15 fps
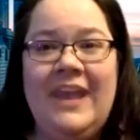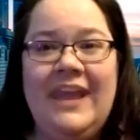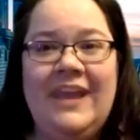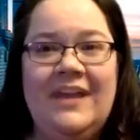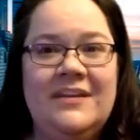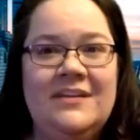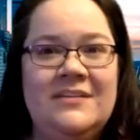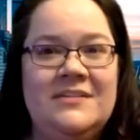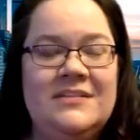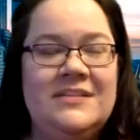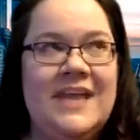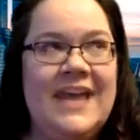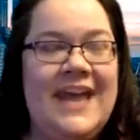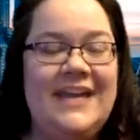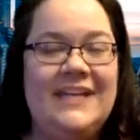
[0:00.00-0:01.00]
and
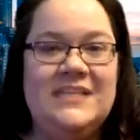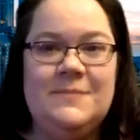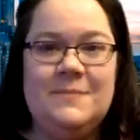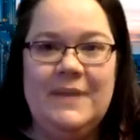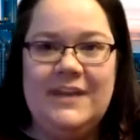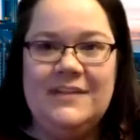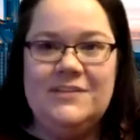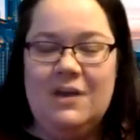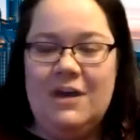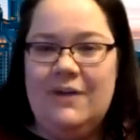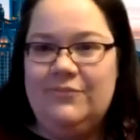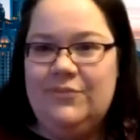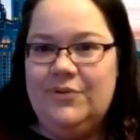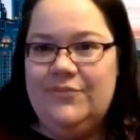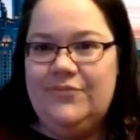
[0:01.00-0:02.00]
Headspace
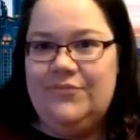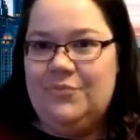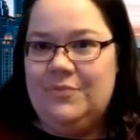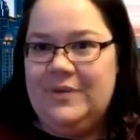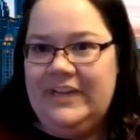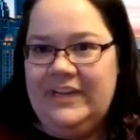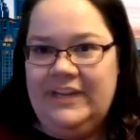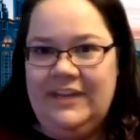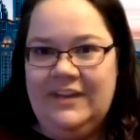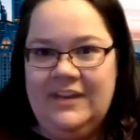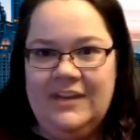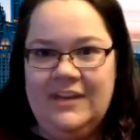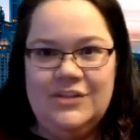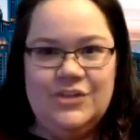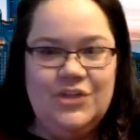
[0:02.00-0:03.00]
offer free
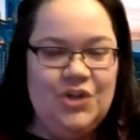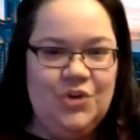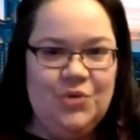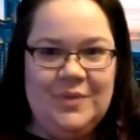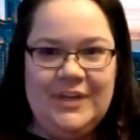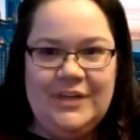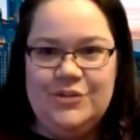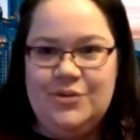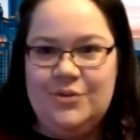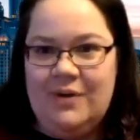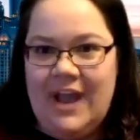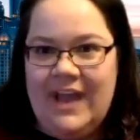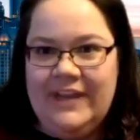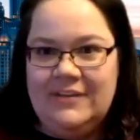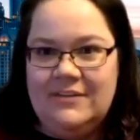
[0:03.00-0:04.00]
2-week
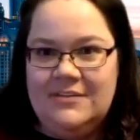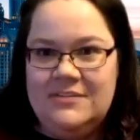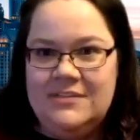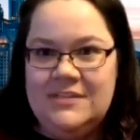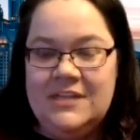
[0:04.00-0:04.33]
trials.